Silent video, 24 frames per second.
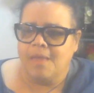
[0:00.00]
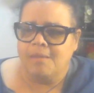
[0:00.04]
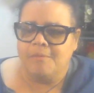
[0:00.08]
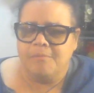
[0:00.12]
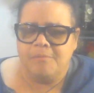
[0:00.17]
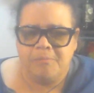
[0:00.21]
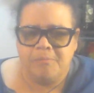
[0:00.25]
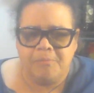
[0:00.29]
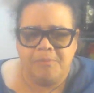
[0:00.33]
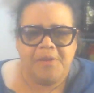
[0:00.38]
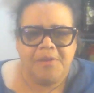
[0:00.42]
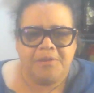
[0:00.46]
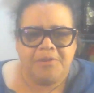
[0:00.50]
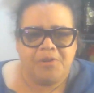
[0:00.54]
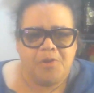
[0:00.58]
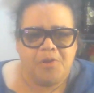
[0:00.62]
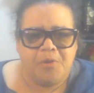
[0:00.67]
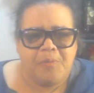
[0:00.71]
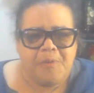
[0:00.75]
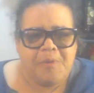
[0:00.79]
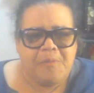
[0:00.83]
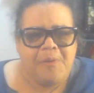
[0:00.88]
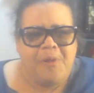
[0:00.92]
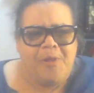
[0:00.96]
And plus,
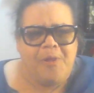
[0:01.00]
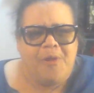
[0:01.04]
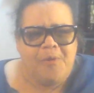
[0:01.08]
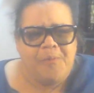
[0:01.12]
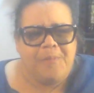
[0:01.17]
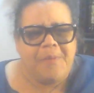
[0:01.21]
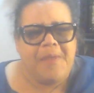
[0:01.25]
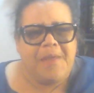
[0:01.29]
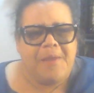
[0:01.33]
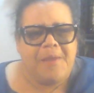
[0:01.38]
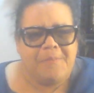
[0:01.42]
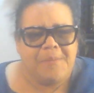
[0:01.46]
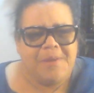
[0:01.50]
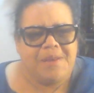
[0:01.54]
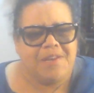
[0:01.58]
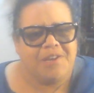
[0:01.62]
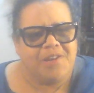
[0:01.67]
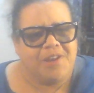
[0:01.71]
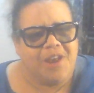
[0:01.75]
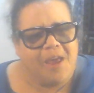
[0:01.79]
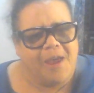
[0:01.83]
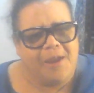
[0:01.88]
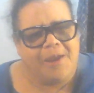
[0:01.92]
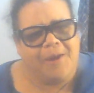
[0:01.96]
you people are making me
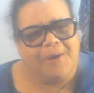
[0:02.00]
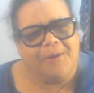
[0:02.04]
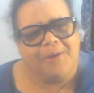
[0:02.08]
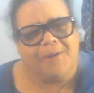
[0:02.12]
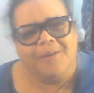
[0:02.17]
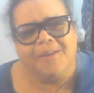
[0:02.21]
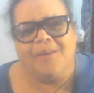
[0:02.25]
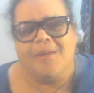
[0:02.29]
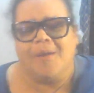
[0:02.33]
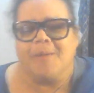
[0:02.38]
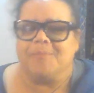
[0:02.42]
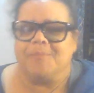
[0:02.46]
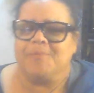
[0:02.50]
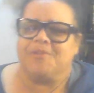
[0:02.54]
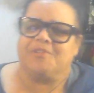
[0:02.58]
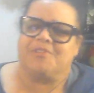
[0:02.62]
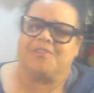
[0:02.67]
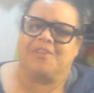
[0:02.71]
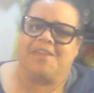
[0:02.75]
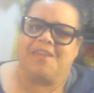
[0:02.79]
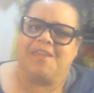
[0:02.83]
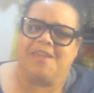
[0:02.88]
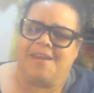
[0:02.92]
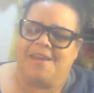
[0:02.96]
tired. No,
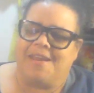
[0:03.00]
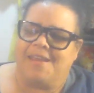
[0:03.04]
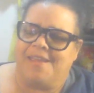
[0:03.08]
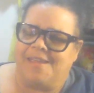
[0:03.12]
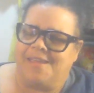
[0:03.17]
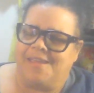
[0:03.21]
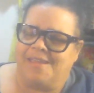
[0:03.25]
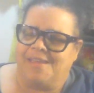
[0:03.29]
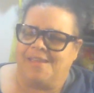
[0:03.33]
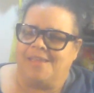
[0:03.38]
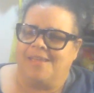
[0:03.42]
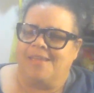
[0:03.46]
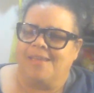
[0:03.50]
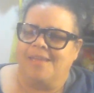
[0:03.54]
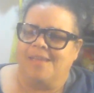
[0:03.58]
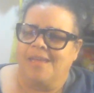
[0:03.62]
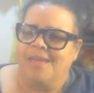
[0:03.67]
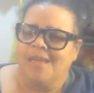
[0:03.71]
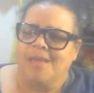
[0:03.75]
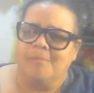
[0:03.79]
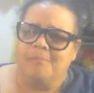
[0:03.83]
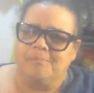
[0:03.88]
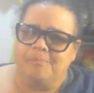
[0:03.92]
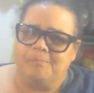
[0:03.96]
just kidding.
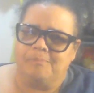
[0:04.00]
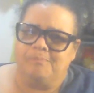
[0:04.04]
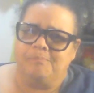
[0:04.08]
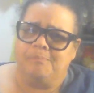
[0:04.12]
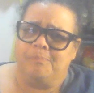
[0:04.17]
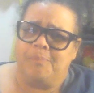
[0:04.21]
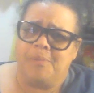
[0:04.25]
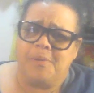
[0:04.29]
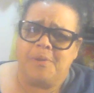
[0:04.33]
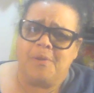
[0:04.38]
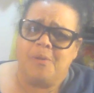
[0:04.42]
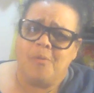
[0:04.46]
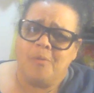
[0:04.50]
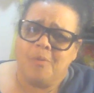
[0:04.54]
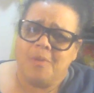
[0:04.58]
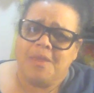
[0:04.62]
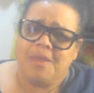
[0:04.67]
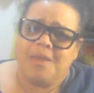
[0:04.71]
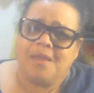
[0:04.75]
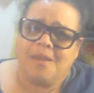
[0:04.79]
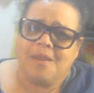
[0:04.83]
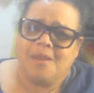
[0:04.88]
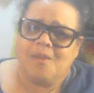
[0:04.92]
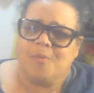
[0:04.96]
But
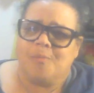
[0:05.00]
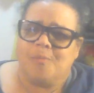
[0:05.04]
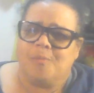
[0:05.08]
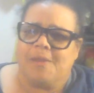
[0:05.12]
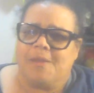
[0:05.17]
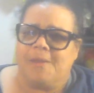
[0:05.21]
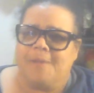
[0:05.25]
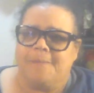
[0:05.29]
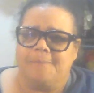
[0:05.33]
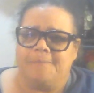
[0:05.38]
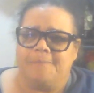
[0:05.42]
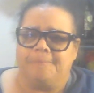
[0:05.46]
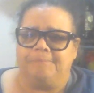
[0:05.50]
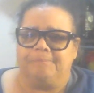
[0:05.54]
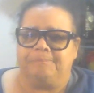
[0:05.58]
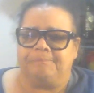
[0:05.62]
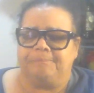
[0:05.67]
only a little bit.